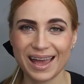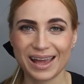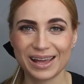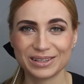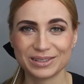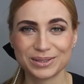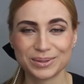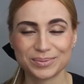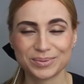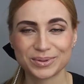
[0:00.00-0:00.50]

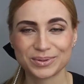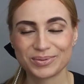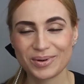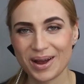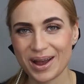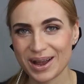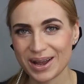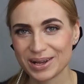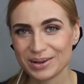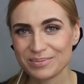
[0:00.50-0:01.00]
and
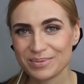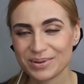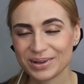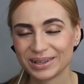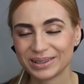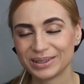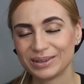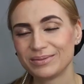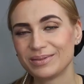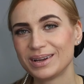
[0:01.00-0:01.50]
subscribe.
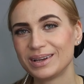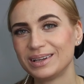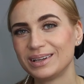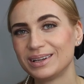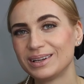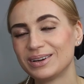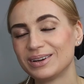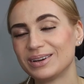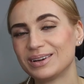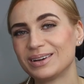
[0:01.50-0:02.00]
Leave
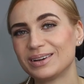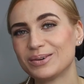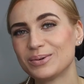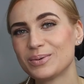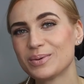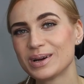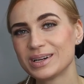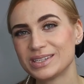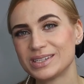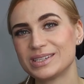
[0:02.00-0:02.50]
any
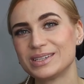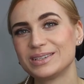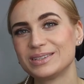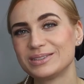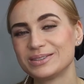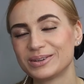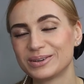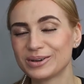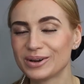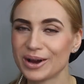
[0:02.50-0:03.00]

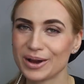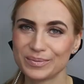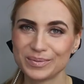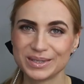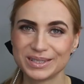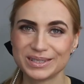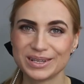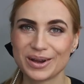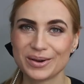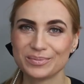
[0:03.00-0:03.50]
questions or
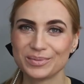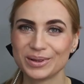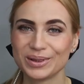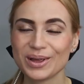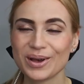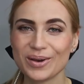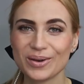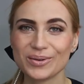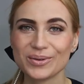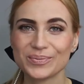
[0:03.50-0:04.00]
comments down
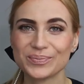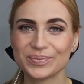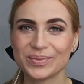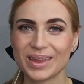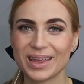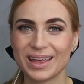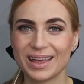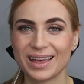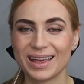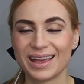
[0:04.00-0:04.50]
below
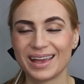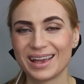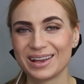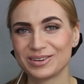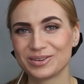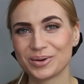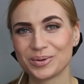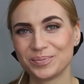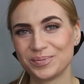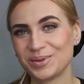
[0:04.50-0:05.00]

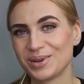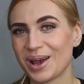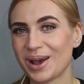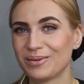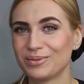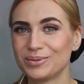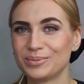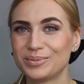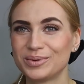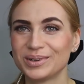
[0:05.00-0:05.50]
and hope you
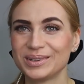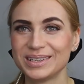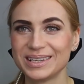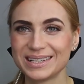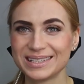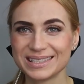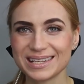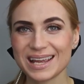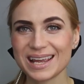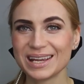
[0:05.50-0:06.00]
have a
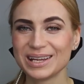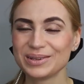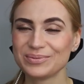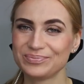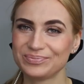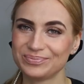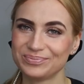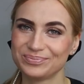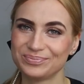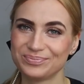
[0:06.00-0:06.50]
brilliant day.
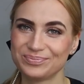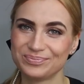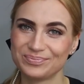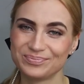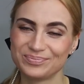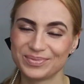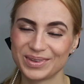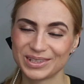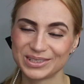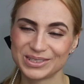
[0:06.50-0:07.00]

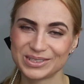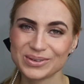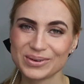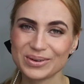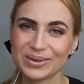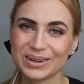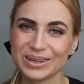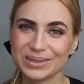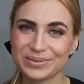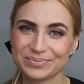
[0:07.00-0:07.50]

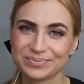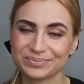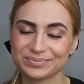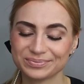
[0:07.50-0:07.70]
Enjoy!